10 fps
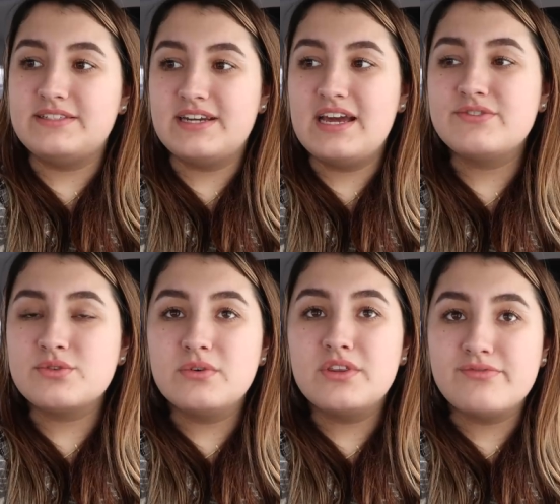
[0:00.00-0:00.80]
didn't have
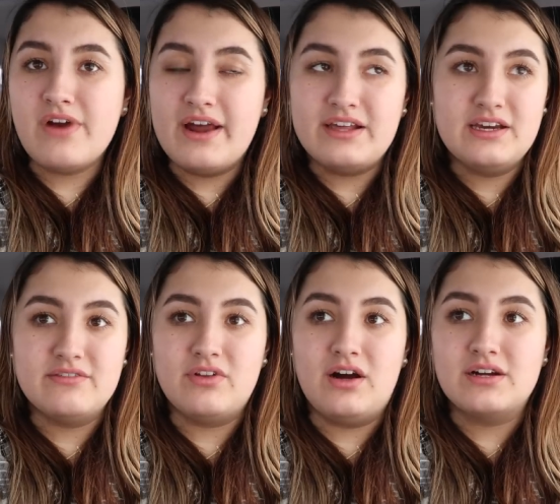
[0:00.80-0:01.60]
school the Friday I
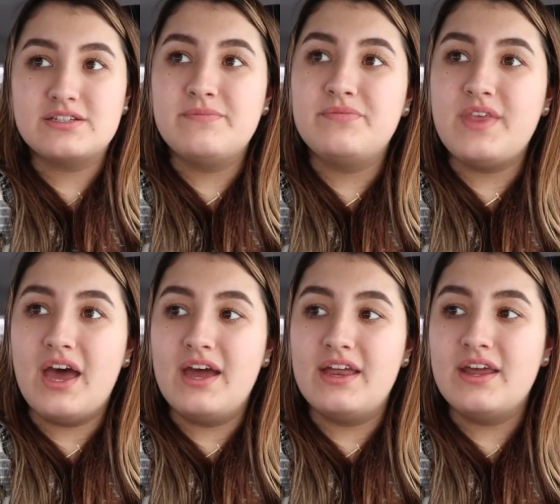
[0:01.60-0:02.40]
vlogged.
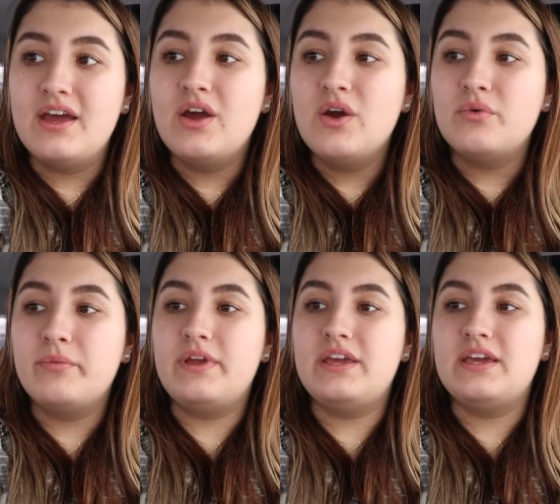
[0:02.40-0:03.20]
Then
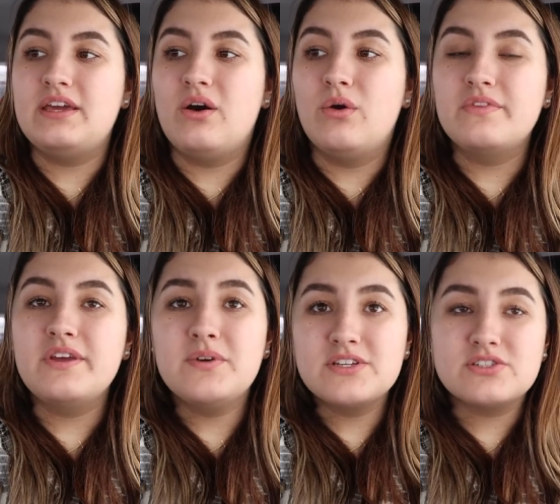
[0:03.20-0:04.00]
we
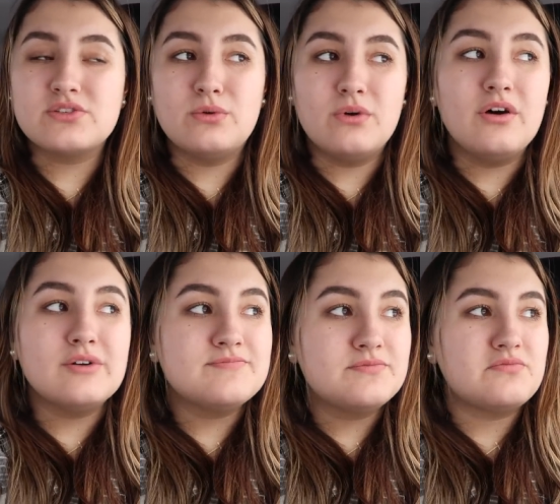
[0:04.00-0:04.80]
only went to school